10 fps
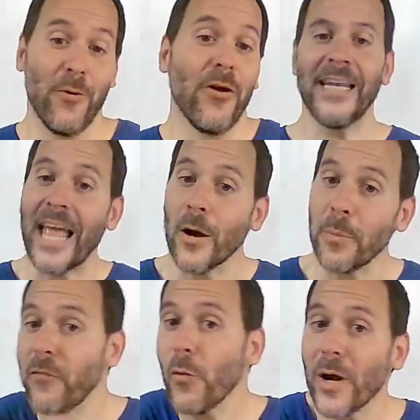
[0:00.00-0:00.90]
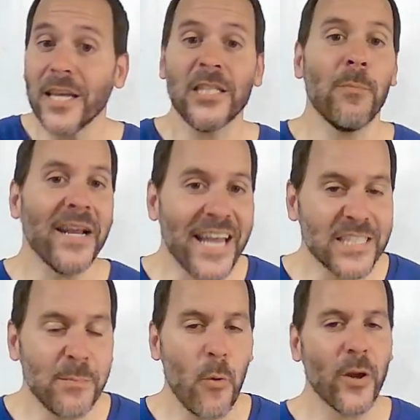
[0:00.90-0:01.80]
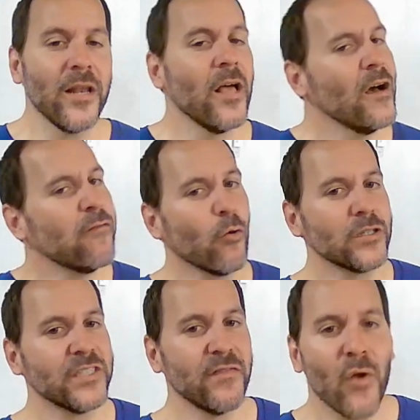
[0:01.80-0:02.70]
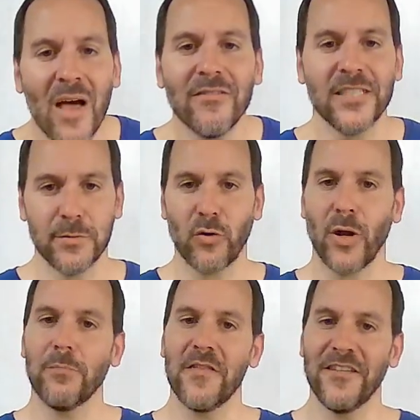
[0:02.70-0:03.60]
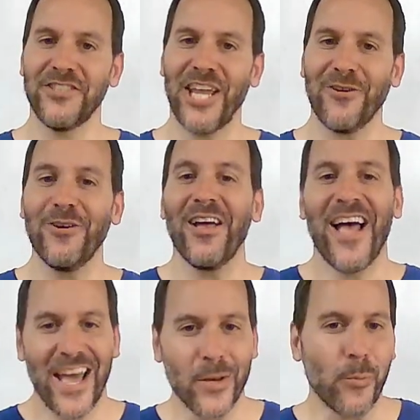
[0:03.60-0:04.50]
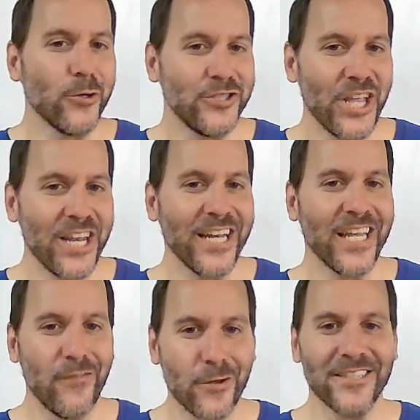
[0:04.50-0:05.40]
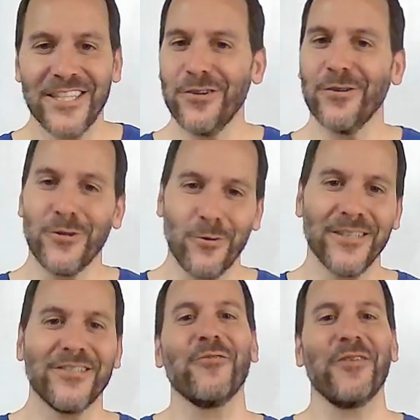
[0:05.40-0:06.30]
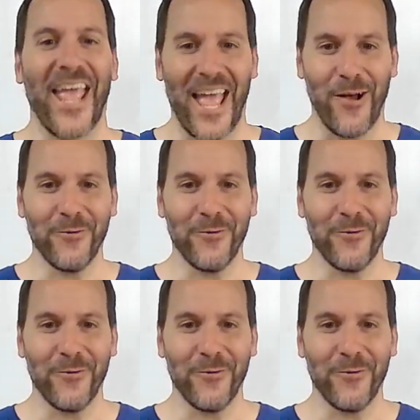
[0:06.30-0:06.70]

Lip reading: Now, before I get to my next point, of course, if you haven't subscribed to this channel, I'd appreciate it if you consider doing so now.